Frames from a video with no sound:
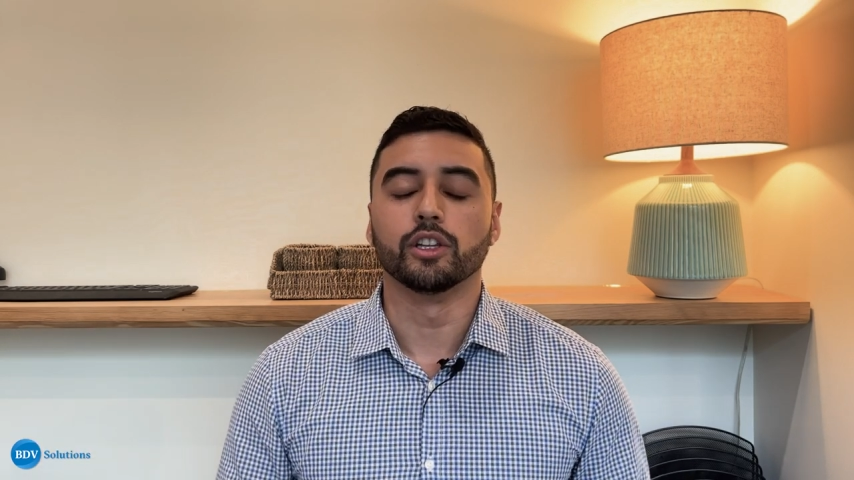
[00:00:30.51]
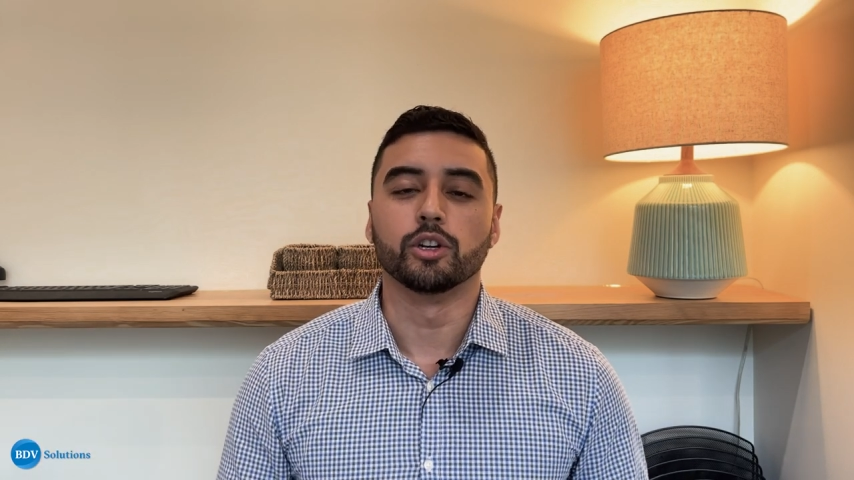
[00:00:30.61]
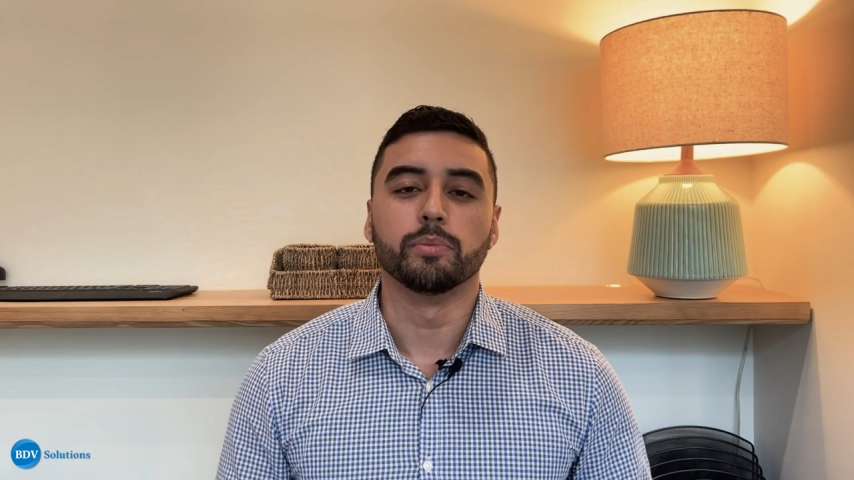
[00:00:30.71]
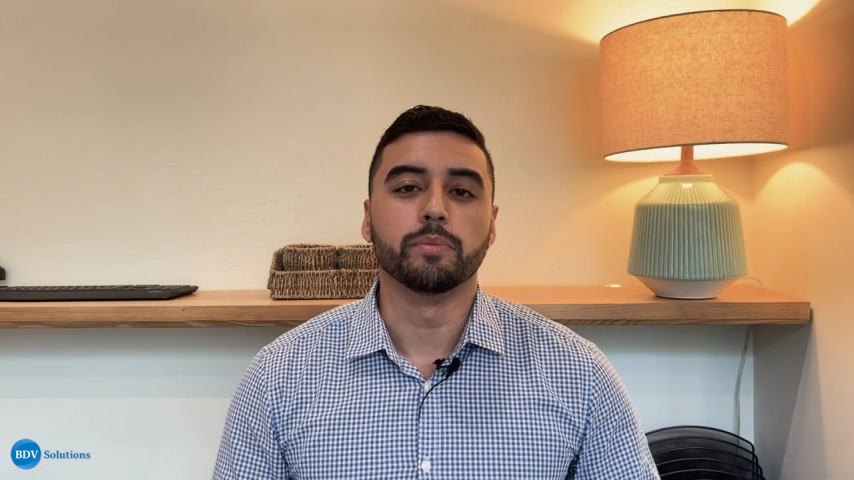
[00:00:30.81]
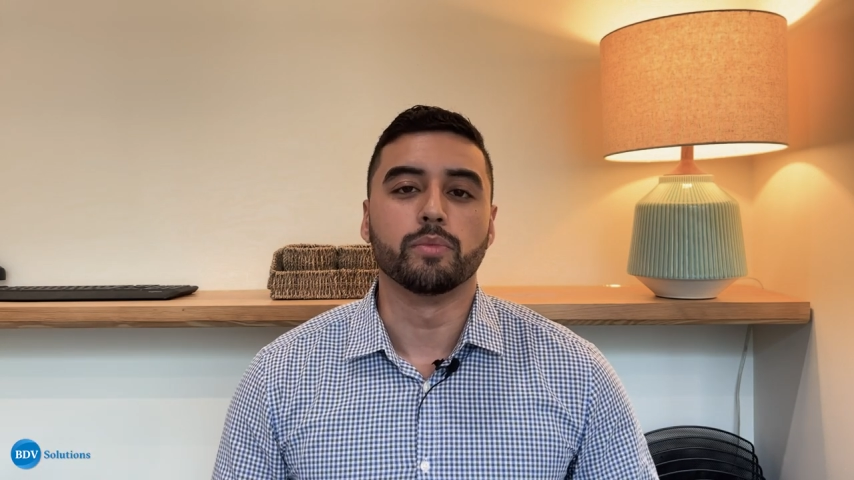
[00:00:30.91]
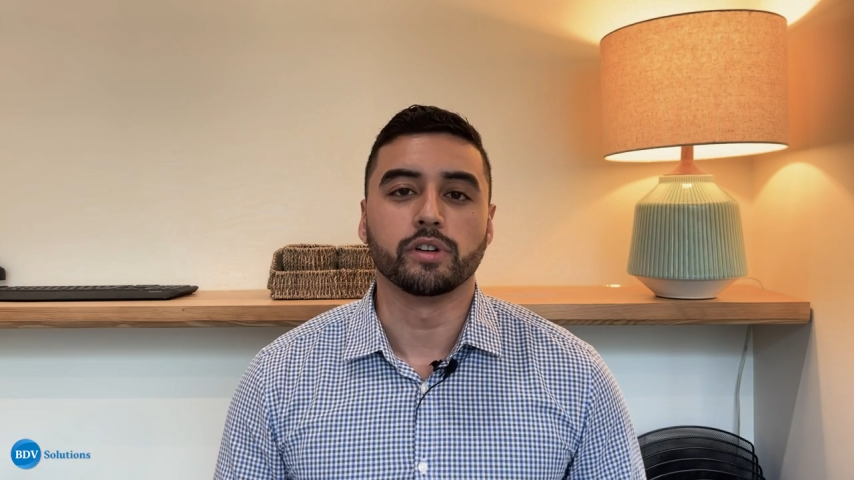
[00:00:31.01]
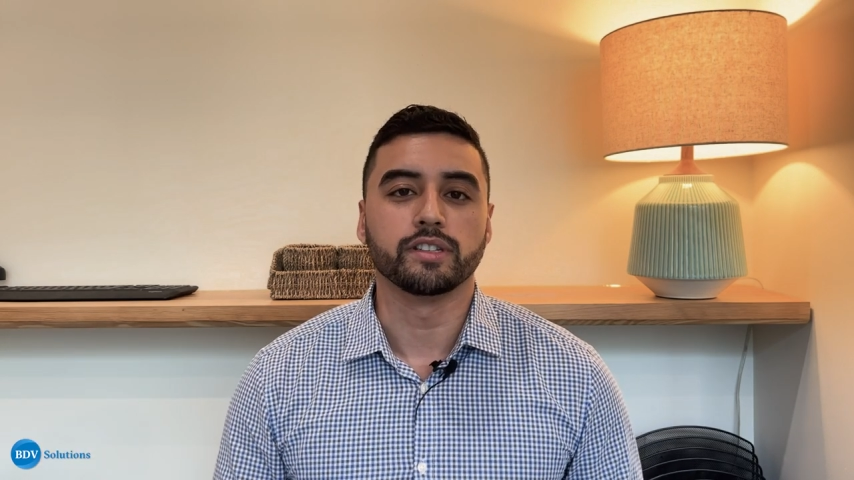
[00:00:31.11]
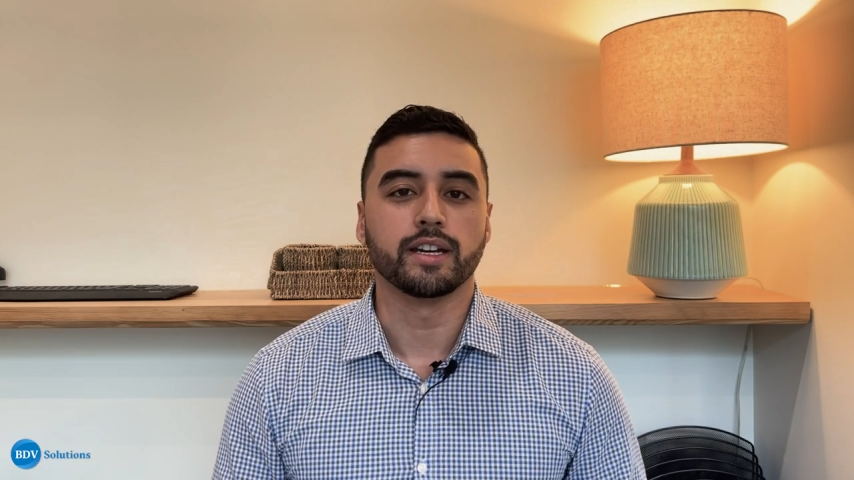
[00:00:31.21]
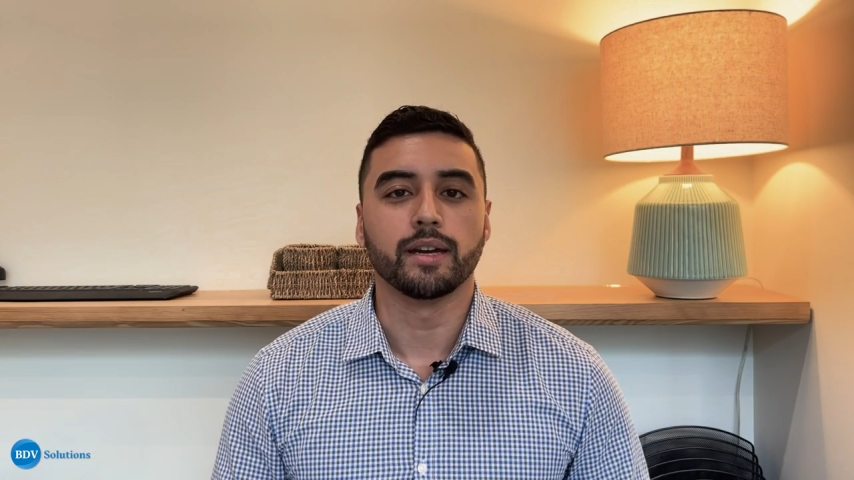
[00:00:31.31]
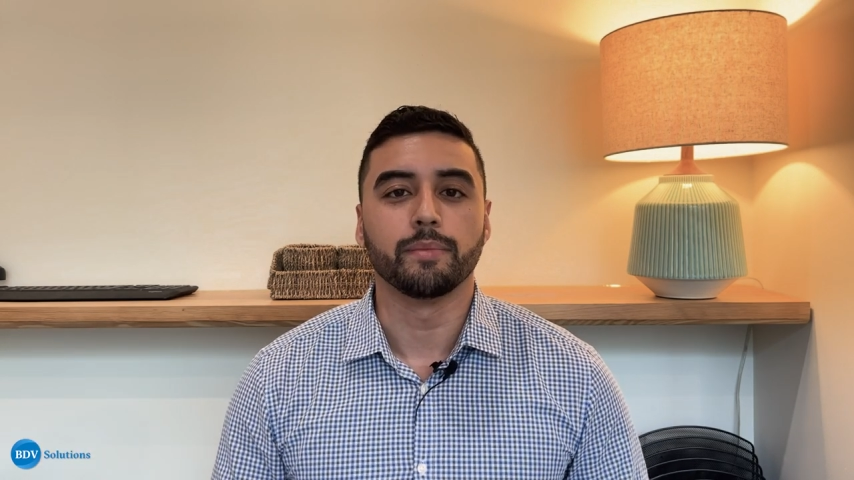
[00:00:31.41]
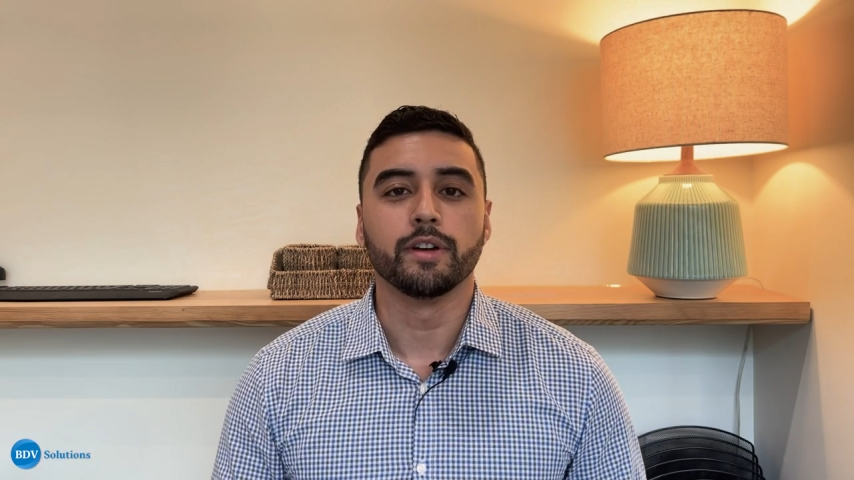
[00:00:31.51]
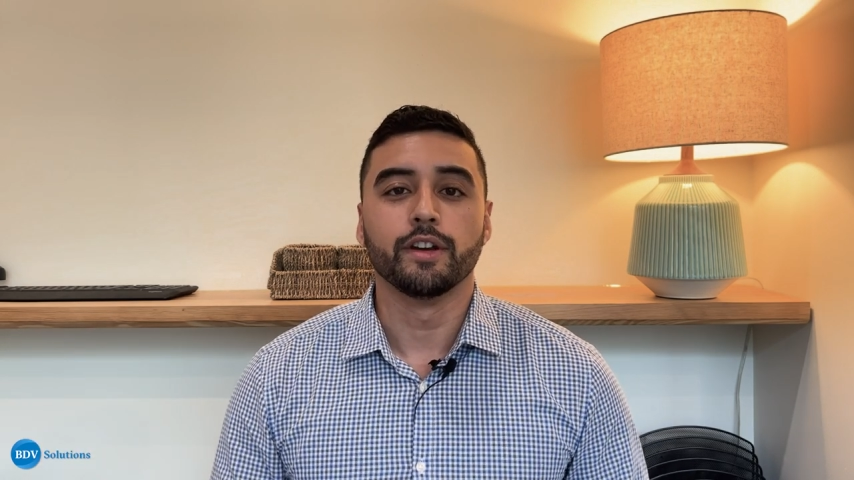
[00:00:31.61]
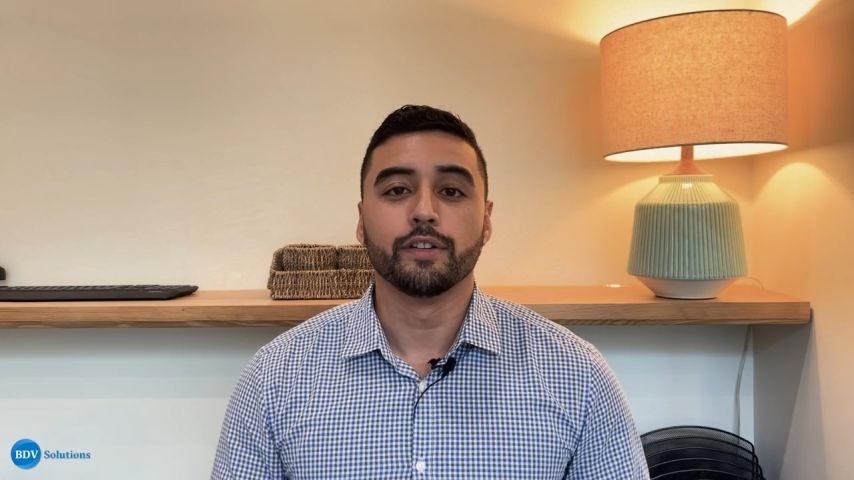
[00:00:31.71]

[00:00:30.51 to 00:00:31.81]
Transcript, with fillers: little bit more time